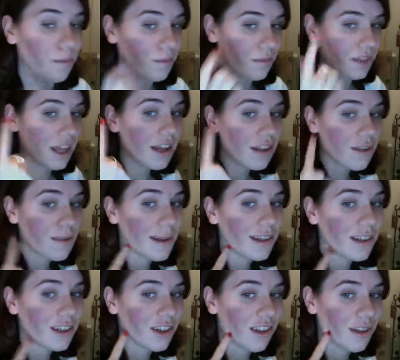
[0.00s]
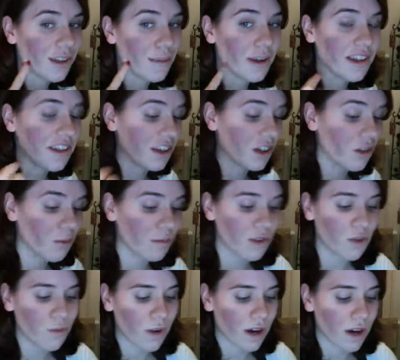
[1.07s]
That is basically just basic. You can
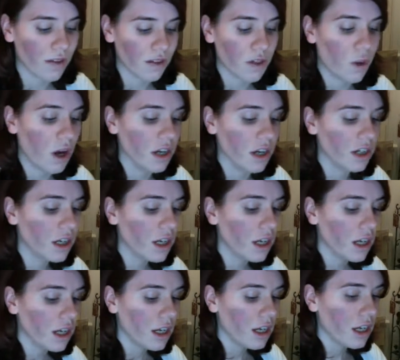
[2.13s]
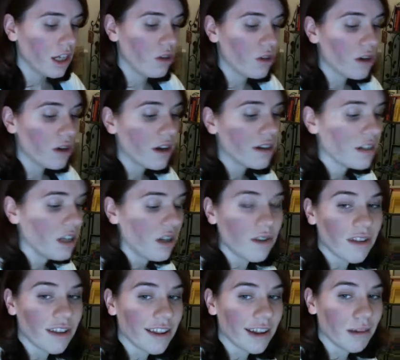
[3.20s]
do whatever you want. You don't have to use
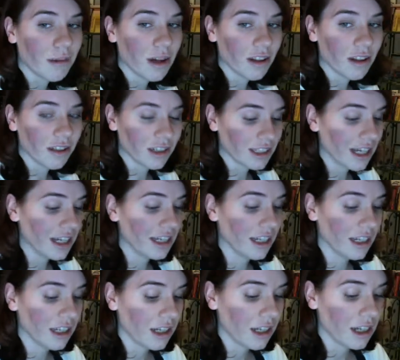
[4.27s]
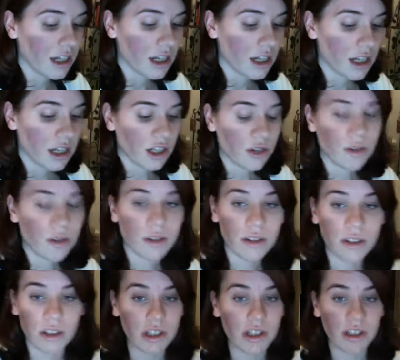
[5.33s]
the same colors I did. You
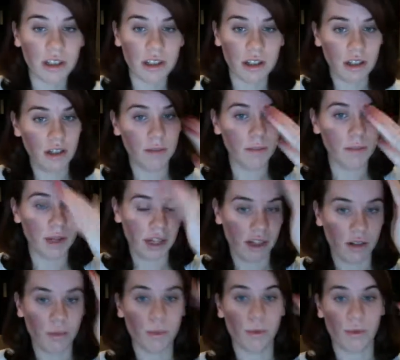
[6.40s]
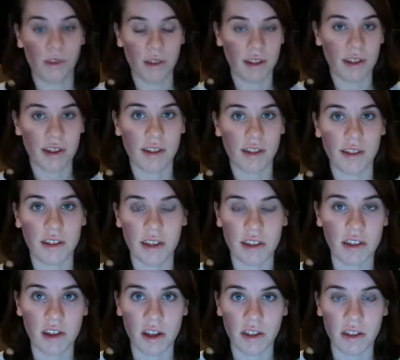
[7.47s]
can make your bruises as
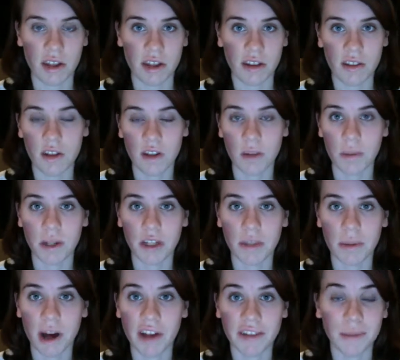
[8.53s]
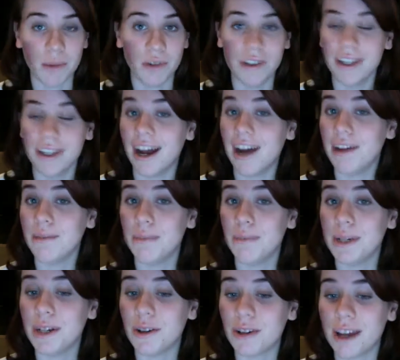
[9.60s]
disgusting as humanly possible, and I'd
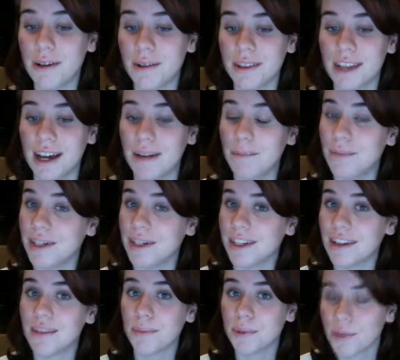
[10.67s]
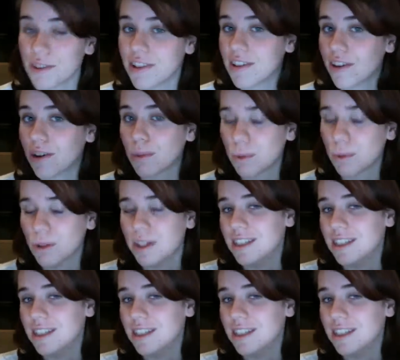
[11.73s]
be okay with that because bruises are pretty